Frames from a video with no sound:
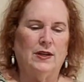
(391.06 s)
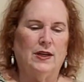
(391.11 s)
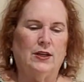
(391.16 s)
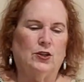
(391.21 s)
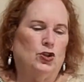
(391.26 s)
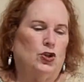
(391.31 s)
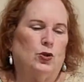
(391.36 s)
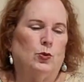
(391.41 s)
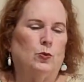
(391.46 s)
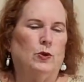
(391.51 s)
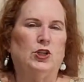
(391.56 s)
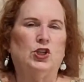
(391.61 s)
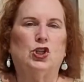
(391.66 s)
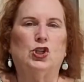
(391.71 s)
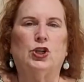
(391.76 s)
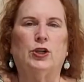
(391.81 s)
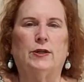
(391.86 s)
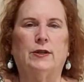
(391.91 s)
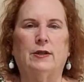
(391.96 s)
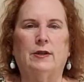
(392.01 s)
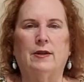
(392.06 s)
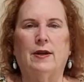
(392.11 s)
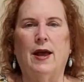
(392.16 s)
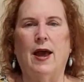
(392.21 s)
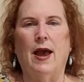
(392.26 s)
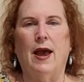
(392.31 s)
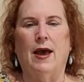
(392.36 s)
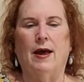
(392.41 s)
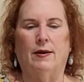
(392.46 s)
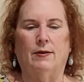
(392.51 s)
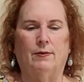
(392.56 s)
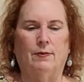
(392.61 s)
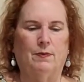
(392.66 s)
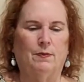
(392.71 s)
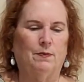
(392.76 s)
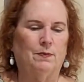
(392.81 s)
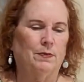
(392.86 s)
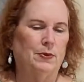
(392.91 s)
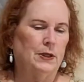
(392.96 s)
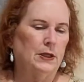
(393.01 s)
intuition and
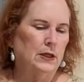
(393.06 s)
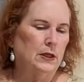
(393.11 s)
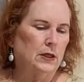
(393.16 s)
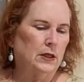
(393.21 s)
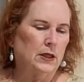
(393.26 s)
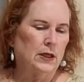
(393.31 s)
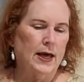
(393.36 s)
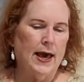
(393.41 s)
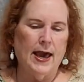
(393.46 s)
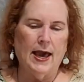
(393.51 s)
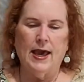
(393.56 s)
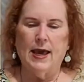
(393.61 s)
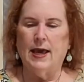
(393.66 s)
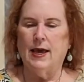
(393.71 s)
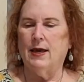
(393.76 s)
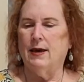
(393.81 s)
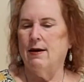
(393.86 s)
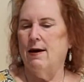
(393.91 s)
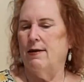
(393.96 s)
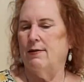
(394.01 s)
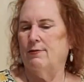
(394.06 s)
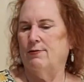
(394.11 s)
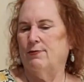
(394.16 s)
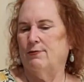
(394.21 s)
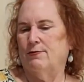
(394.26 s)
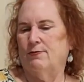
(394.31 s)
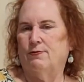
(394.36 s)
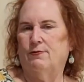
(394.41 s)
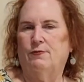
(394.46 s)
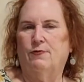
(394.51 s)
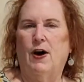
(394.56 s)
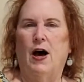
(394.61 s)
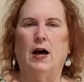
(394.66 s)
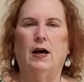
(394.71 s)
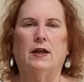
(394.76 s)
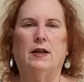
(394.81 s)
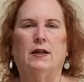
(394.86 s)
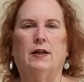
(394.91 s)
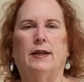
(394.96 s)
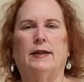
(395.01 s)
play and
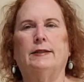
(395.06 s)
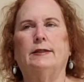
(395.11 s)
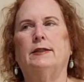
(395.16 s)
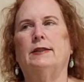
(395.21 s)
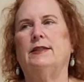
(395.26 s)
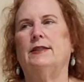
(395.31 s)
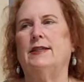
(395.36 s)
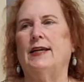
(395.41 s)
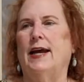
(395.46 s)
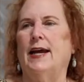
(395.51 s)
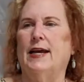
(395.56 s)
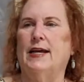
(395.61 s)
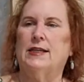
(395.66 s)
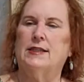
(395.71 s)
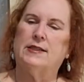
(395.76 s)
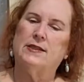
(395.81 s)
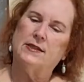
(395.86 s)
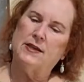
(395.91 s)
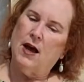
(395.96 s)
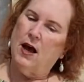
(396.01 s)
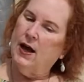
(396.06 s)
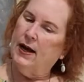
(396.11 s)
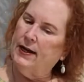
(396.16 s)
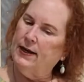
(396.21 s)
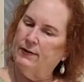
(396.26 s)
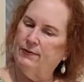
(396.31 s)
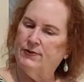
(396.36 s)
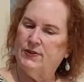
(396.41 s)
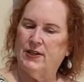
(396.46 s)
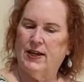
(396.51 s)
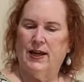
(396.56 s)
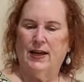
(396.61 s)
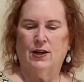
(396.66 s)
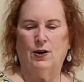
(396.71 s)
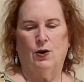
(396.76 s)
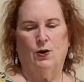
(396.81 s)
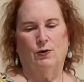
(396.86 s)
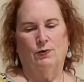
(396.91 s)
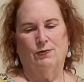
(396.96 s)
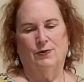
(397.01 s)
fun and dance kind of take
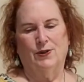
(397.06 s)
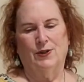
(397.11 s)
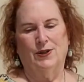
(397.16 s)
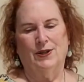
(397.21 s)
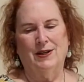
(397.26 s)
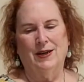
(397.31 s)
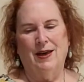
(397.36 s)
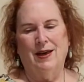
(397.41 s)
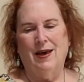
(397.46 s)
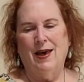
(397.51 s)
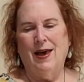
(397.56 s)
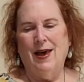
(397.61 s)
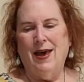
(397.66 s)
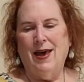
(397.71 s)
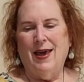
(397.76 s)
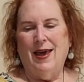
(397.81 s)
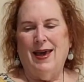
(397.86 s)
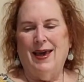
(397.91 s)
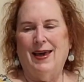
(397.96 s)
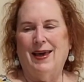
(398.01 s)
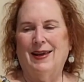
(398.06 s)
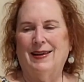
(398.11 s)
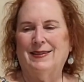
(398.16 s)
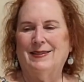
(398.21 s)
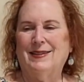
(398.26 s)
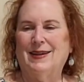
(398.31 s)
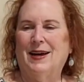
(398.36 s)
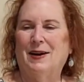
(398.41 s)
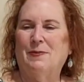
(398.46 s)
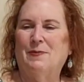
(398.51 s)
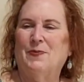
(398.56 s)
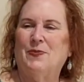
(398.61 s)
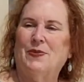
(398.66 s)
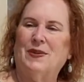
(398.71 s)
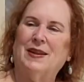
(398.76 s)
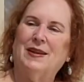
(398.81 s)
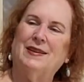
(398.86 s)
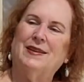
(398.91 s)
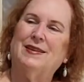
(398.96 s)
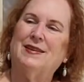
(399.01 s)
over. And
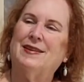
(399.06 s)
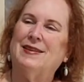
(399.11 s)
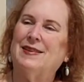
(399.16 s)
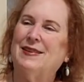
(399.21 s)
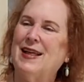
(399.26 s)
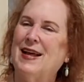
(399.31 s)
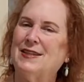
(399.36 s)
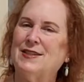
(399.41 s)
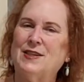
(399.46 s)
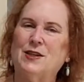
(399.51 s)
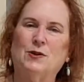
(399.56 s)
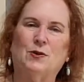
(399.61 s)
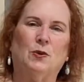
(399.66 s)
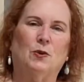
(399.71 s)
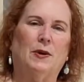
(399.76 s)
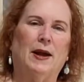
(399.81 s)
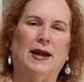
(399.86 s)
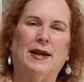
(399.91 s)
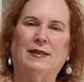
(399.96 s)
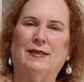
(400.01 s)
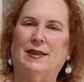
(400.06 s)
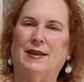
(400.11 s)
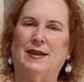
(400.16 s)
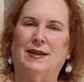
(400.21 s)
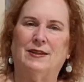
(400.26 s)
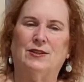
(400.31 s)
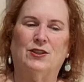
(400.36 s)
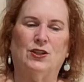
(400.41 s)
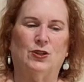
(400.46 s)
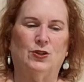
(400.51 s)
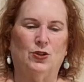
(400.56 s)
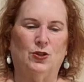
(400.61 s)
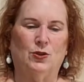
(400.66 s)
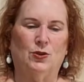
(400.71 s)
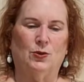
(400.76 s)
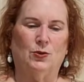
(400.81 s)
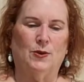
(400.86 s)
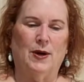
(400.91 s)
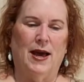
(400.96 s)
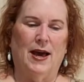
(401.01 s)
that's a great thing to
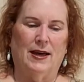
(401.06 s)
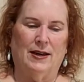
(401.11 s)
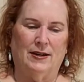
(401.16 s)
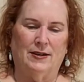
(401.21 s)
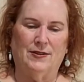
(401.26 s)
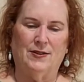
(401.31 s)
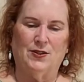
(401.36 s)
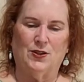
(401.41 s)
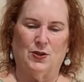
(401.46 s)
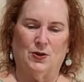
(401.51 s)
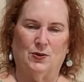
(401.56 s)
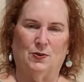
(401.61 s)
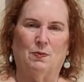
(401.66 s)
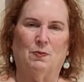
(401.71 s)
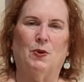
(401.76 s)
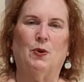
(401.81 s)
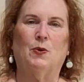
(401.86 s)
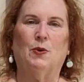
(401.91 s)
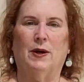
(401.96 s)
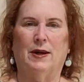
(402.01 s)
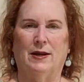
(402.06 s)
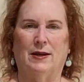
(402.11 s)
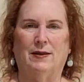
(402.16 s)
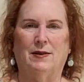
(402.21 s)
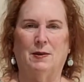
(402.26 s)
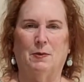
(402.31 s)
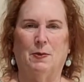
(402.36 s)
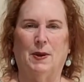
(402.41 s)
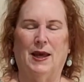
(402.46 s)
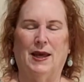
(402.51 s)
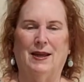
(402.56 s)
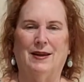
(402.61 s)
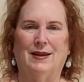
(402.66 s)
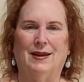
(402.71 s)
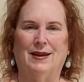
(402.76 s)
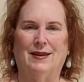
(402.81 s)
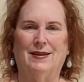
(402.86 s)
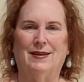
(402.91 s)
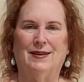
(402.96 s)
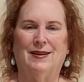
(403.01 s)
do at a certain point in the
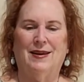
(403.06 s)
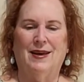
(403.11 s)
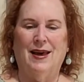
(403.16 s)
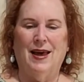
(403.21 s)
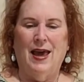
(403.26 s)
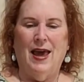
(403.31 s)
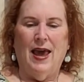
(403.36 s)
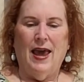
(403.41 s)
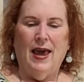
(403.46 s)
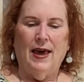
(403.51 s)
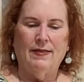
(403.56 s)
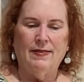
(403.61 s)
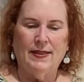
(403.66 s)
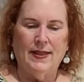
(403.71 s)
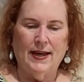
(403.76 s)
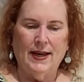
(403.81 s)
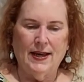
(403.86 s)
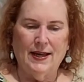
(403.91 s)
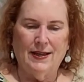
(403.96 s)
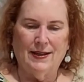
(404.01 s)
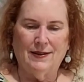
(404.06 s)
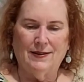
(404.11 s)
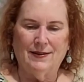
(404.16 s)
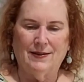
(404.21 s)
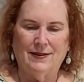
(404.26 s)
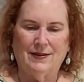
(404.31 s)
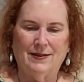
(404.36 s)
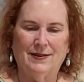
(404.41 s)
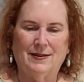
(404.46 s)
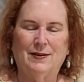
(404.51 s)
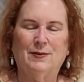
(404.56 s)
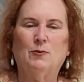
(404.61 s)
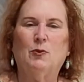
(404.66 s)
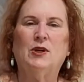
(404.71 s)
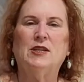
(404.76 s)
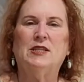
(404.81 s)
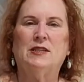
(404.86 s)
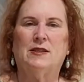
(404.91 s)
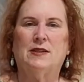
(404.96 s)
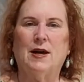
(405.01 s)
painting. And then
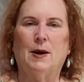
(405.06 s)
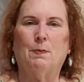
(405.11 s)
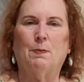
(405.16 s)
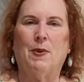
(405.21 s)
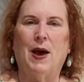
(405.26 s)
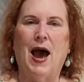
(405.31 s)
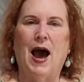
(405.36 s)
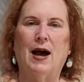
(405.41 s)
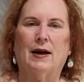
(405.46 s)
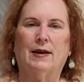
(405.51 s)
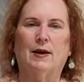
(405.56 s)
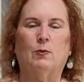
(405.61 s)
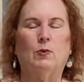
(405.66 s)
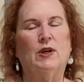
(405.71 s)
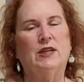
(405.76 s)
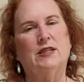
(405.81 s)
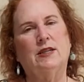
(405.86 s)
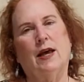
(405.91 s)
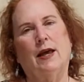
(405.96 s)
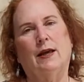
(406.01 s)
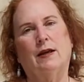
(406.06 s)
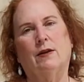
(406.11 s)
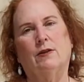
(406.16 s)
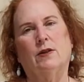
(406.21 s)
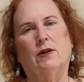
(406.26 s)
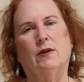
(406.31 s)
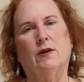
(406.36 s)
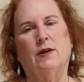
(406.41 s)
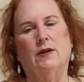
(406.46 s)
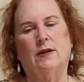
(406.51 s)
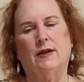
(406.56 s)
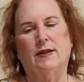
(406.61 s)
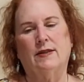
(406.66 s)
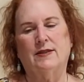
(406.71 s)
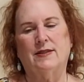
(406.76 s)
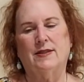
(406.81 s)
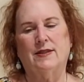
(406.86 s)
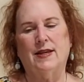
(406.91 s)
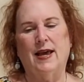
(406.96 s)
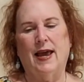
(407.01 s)
we step back and we take a look
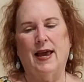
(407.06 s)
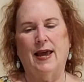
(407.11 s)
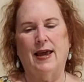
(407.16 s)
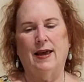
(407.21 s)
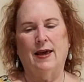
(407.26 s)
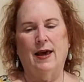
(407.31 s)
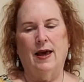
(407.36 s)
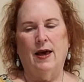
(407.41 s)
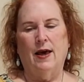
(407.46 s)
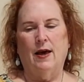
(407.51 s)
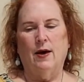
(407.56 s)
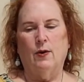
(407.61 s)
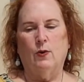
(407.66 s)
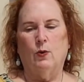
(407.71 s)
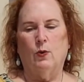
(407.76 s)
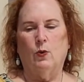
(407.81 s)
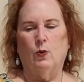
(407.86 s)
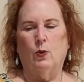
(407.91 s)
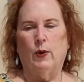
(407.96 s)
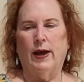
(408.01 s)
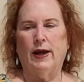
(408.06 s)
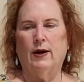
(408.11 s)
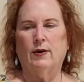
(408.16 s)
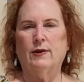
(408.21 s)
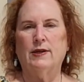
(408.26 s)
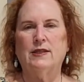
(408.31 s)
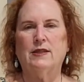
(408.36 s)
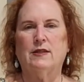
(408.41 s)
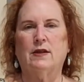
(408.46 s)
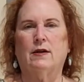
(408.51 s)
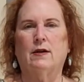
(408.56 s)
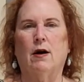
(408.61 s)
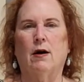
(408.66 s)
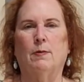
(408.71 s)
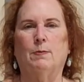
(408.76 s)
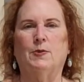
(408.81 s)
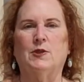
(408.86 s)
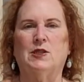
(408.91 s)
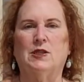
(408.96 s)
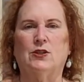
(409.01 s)
and say, where is the
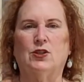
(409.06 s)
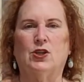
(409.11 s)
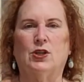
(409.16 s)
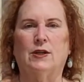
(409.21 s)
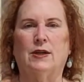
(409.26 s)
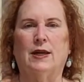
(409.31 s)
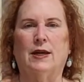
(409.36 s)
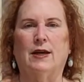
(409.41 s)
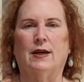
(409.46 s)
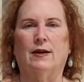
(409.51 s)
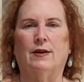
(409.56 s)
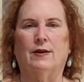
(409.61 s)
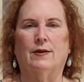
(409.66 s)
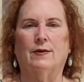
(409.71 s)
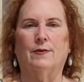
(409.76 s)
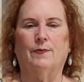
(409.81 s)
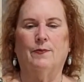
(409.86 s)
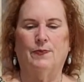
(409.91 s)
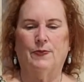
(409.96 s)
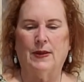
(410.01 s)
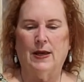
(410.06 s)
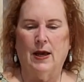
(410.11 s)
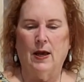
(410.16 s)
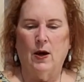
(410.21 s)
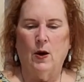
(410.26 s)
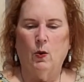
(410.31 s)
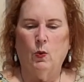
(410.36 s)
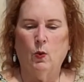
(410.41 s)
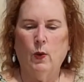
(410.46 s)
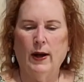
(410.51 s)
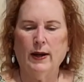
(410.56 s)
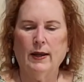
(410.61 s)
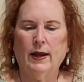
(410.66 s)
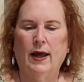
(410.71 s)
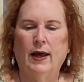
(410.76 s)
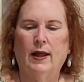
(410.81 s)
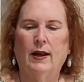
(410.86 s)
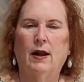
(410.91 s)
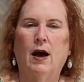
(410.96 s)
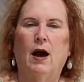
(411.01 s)
composition here? What
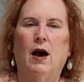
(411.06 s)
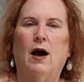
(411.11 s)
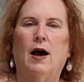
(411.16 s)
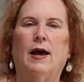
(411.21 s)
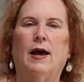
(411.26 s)
can